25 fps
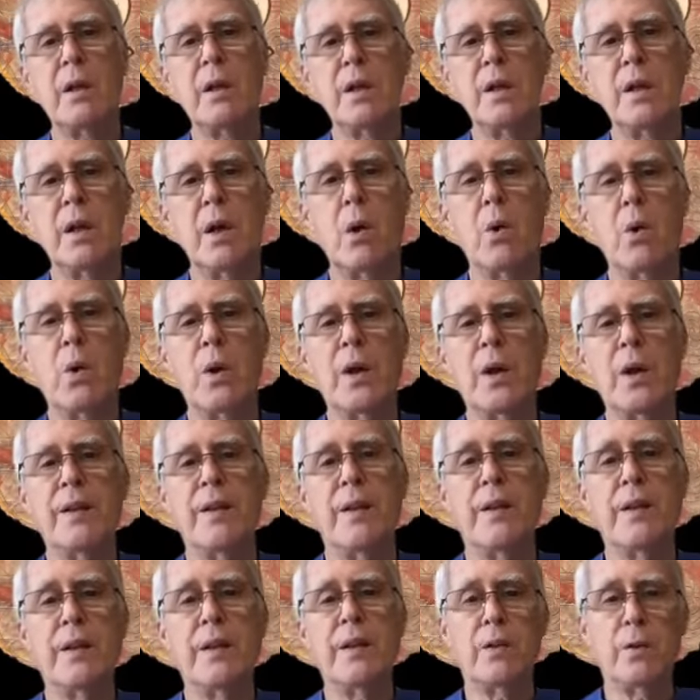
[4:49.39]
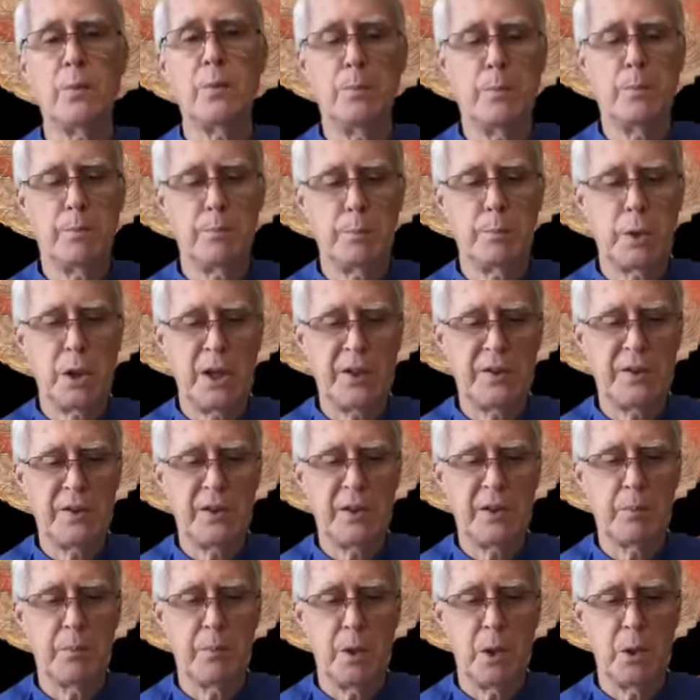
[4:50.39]
knowing this
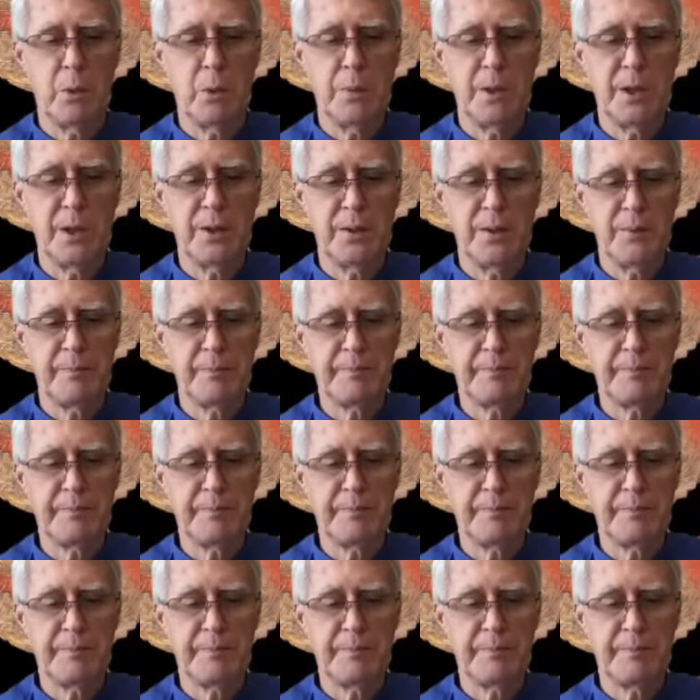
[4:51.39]
present moment.